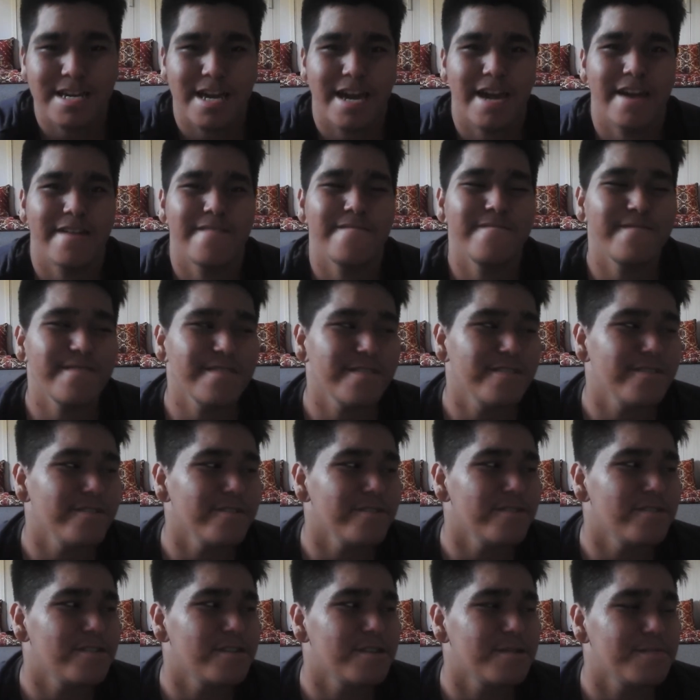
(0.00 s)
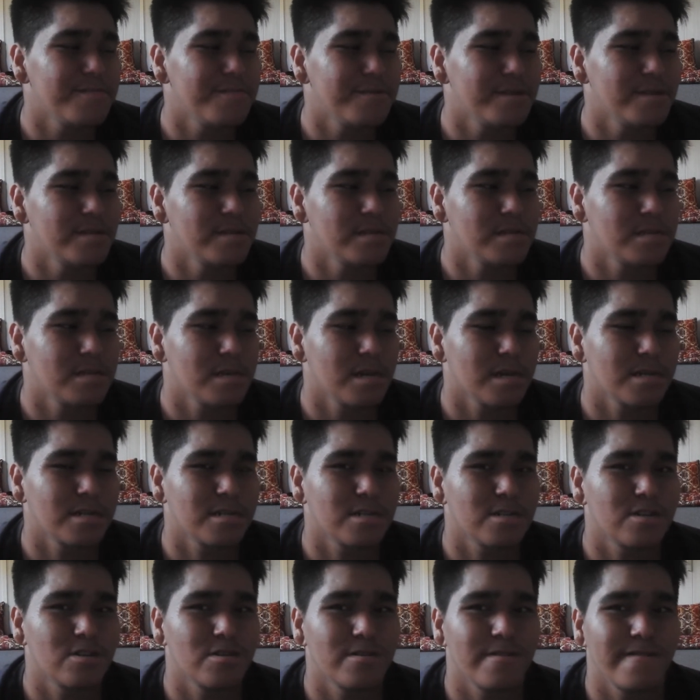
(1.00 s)
every YouTubers
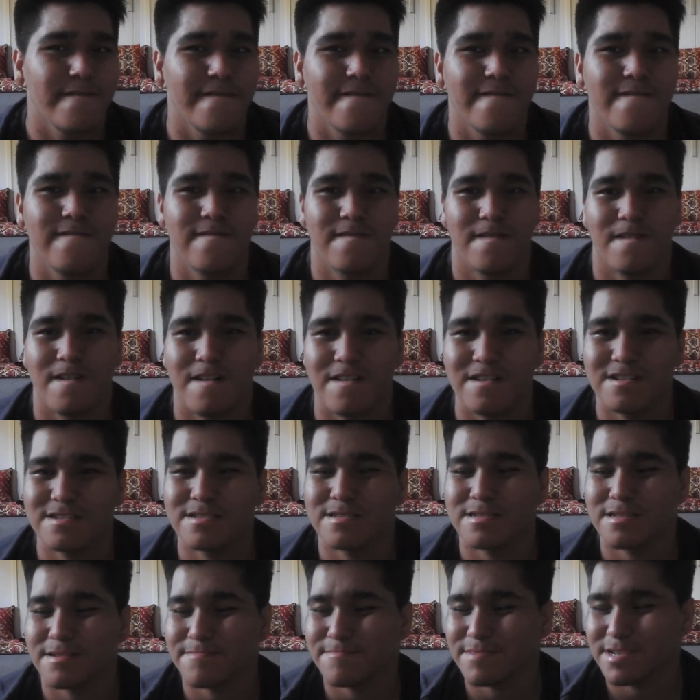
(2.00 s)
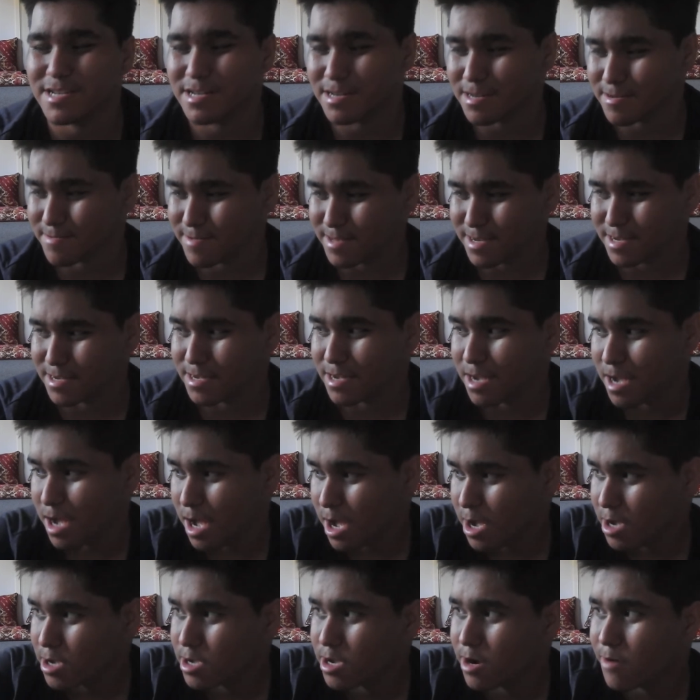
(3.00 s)
that do vlogs sometimes,
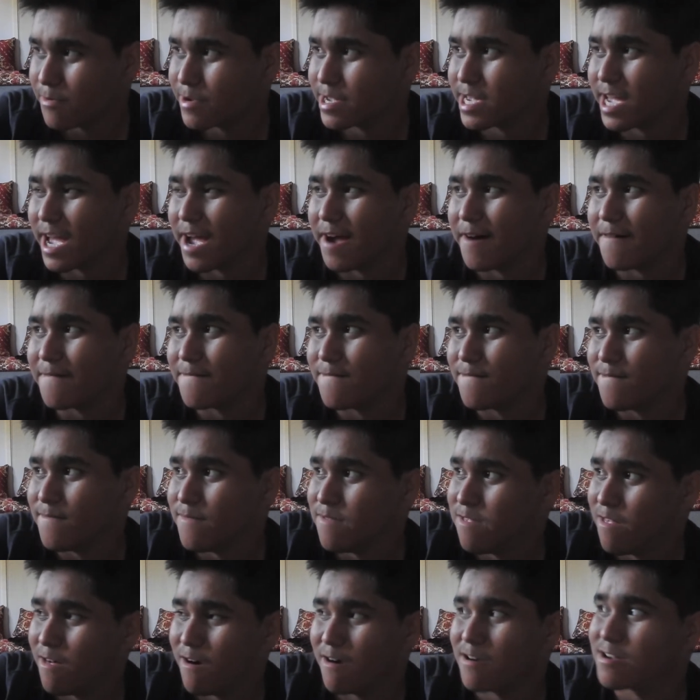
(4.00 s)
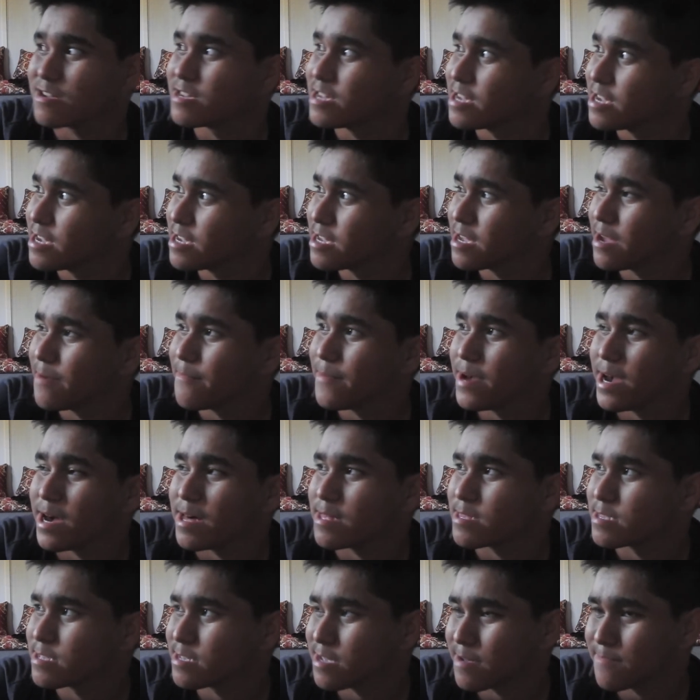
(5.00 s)
going out vlogging
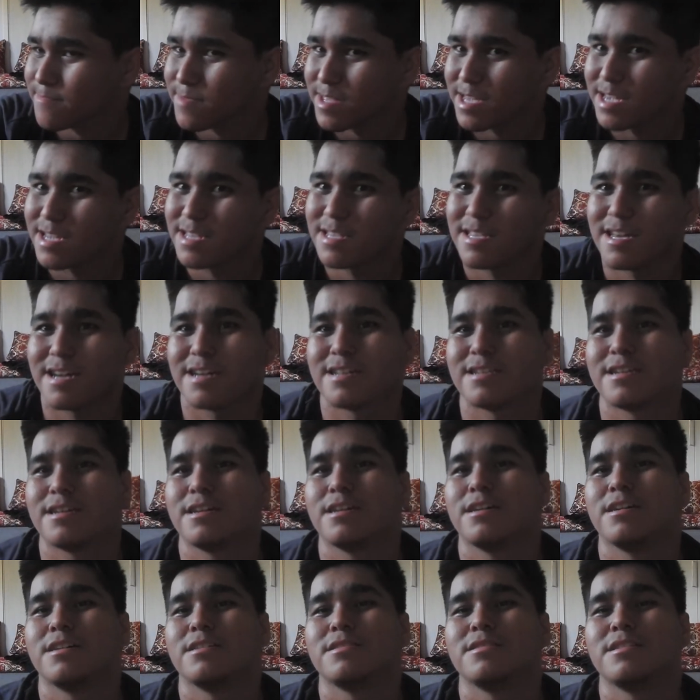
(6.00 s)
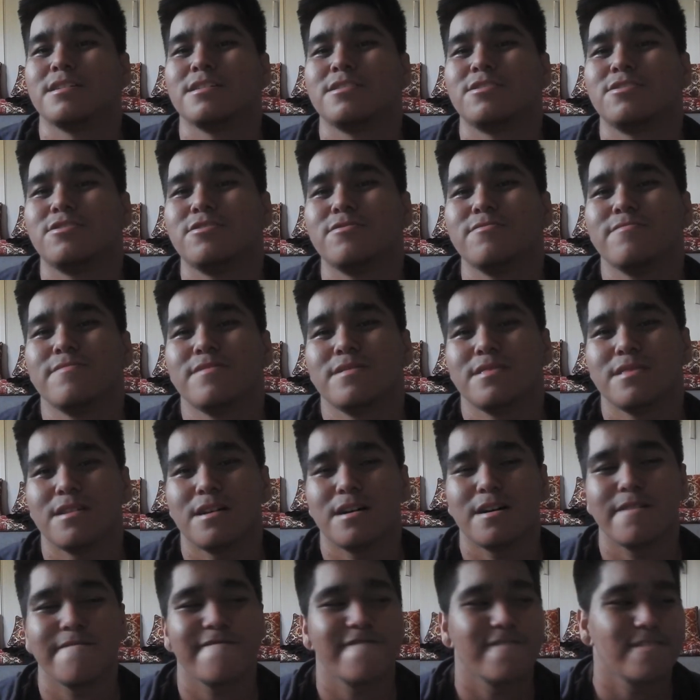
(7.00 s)
about something that they do in
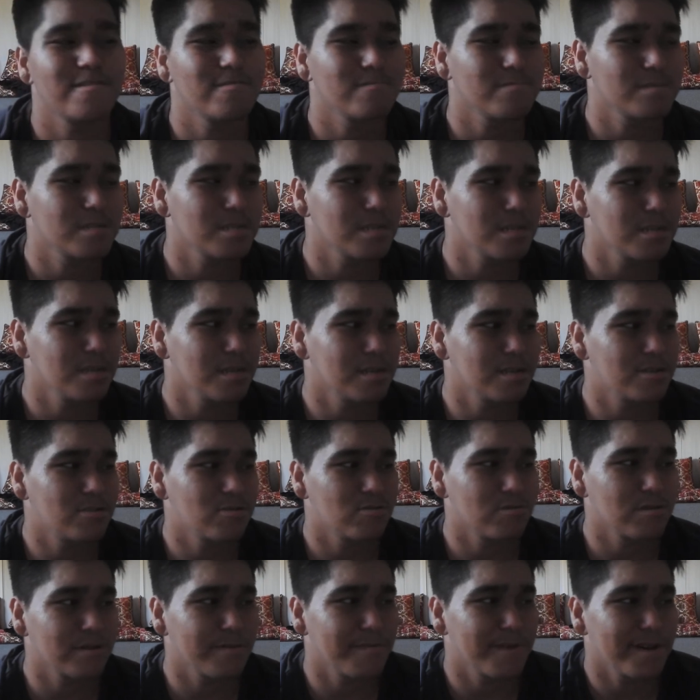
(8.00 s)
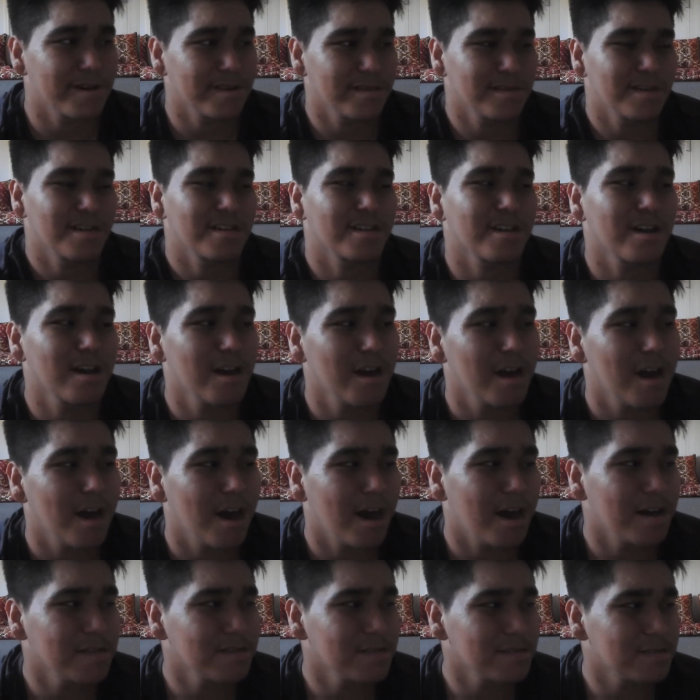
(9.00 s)
life, and also they talk about
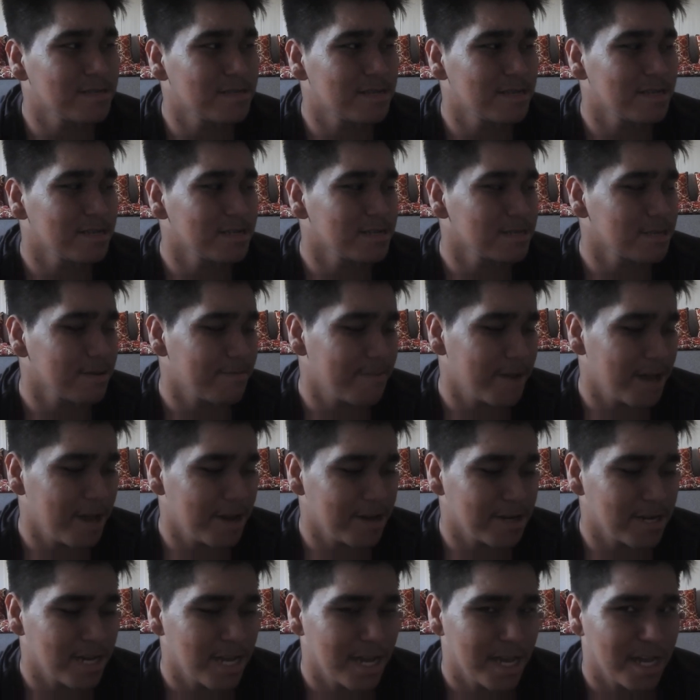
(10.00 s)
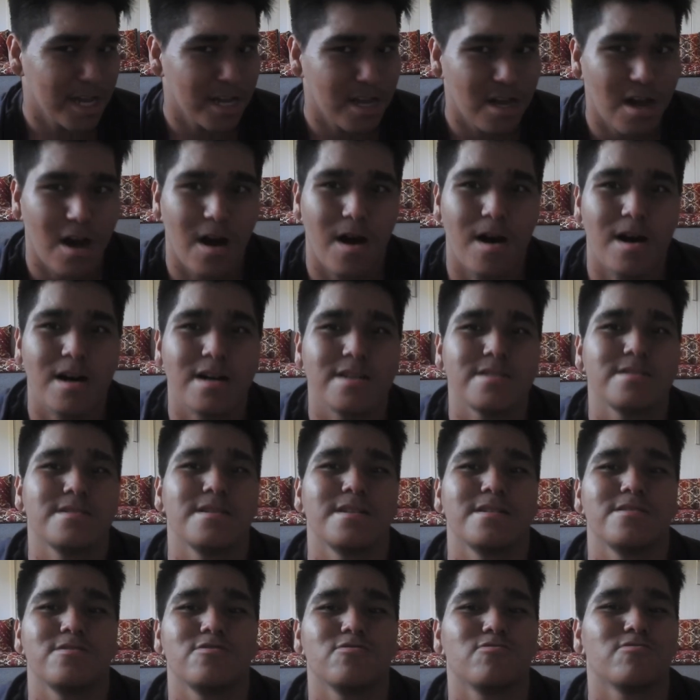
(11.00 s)
other things about cars, they
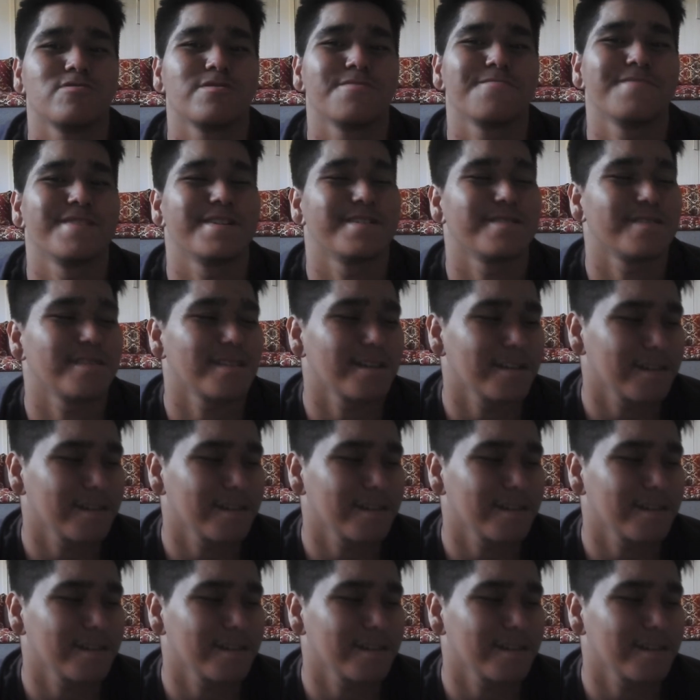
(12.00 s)
talk about